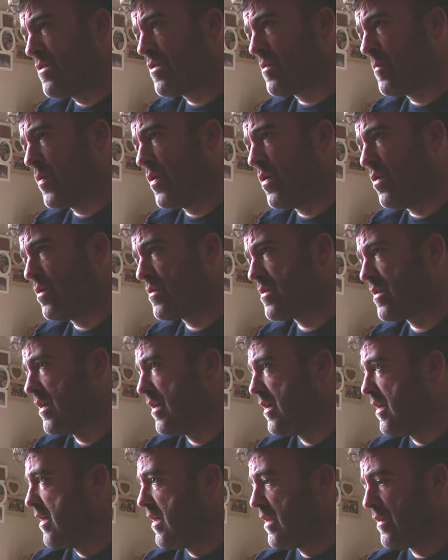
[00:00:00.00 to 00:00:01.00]
you support,
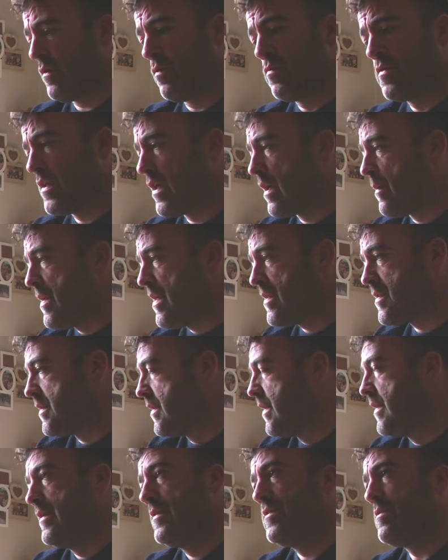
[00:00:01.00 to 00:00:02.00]
yeah. Don't tell them this,
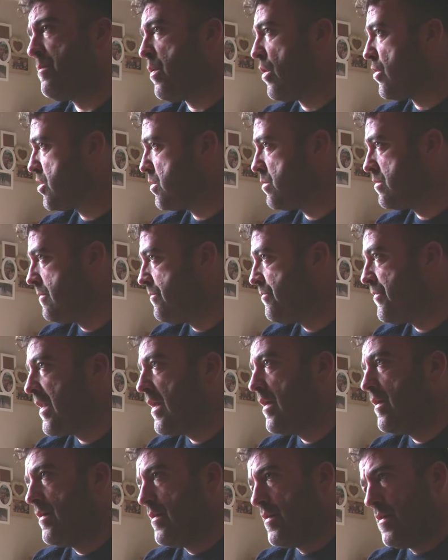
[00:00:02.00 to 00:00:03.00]
it's impossible,
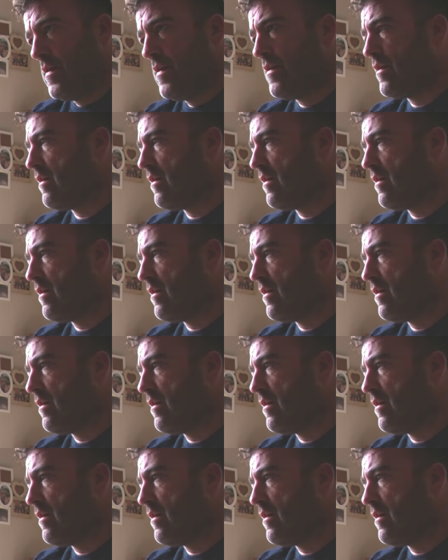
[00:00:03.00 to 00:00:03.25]
you